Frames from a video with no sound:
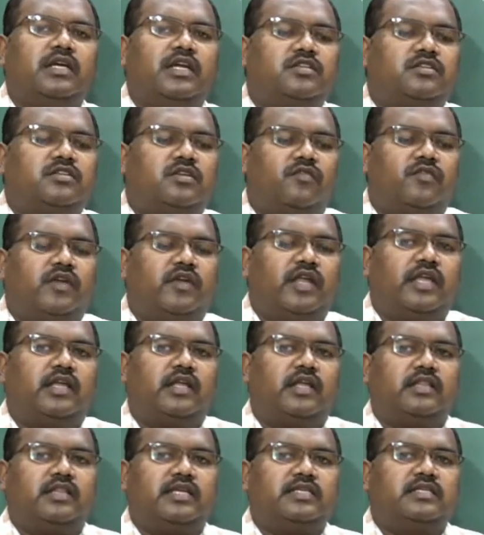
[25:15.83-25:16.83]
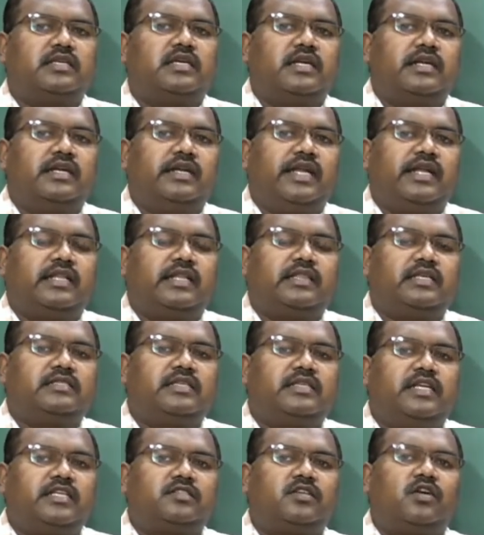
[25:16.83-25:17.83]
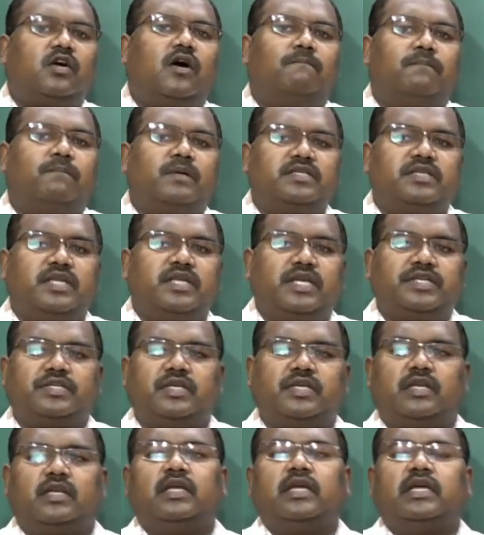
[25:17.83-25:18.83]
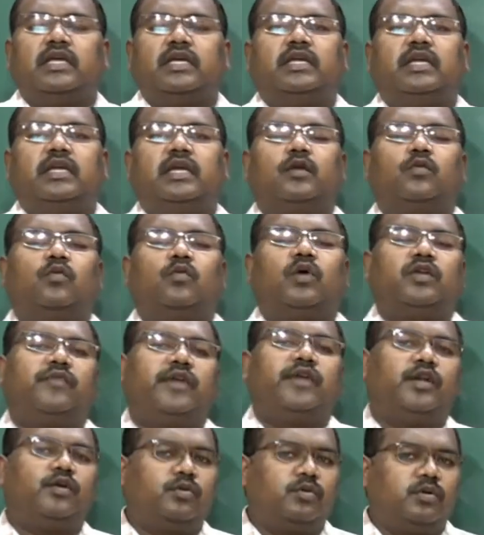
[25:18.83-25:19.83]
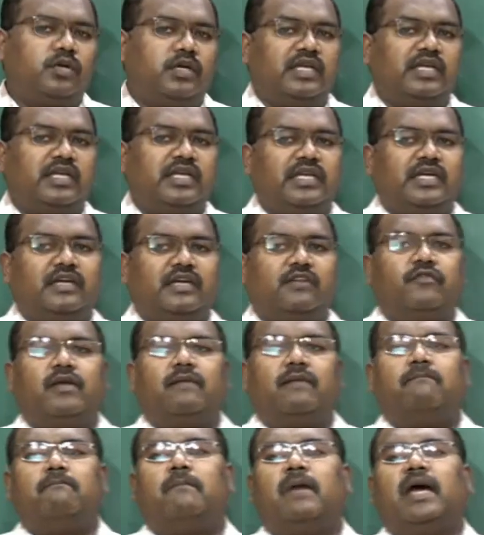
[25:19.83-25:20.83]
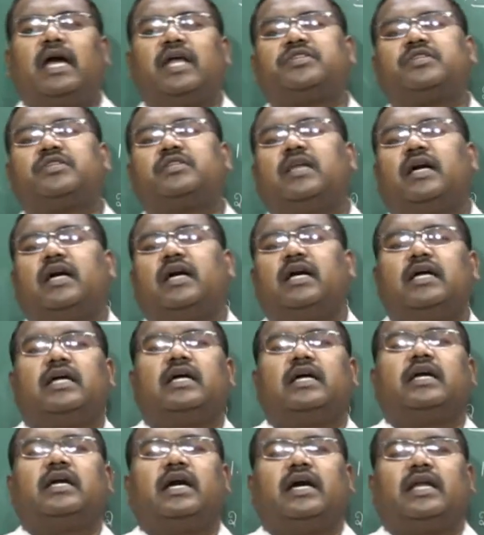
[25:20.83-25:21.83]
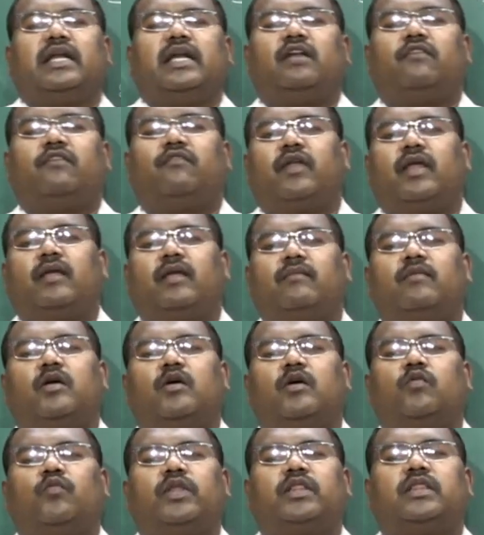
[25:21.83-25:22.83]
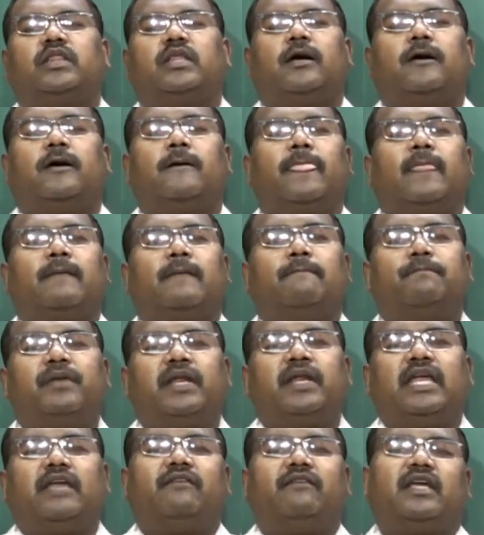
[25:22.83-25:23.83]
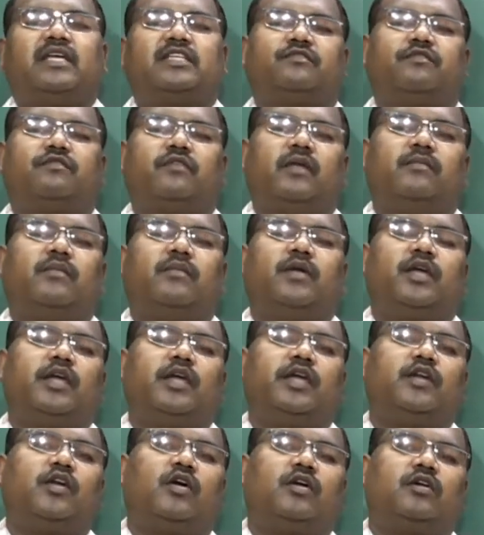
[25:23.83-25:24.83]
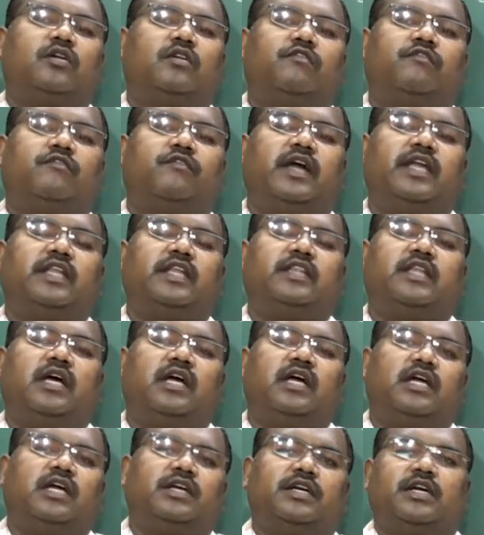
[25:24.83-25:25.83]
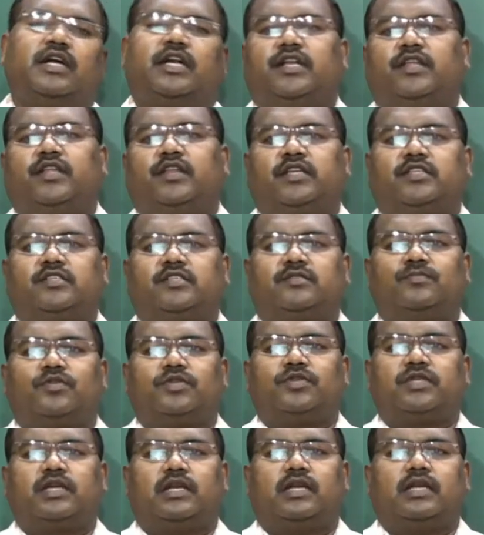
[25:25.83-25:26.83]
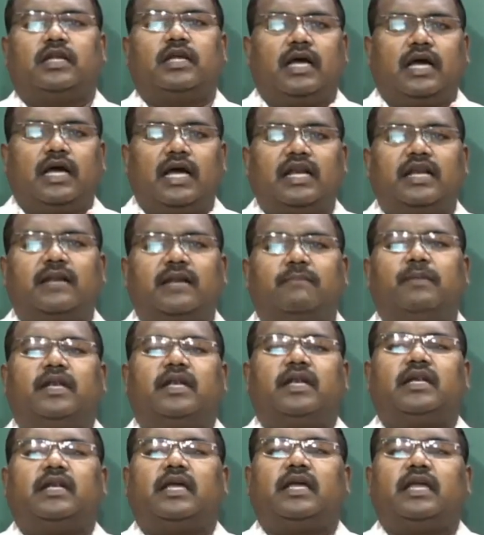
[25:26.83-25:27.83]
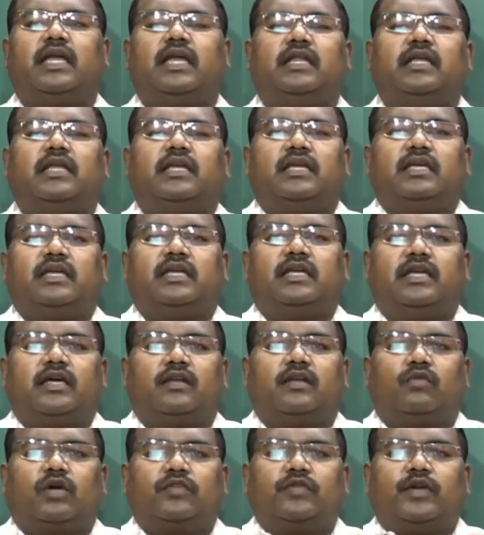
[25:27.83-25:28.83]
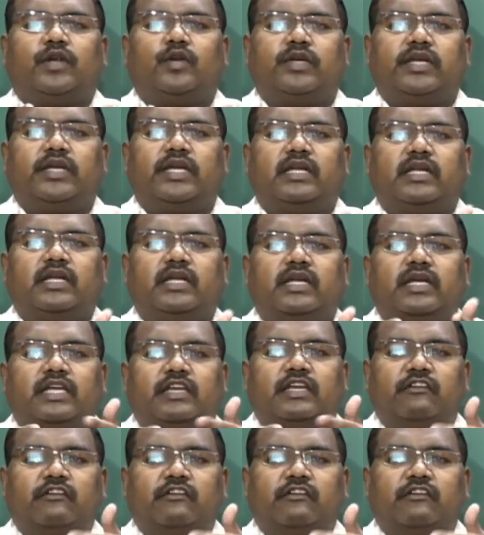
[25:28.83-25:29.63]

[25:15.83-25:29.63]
Instead of taking this, take this. It is compensation. Here what we do? Here we match the current frame with the previous frame in order to find the continuous motion. I will repeat it again. Here what we do here?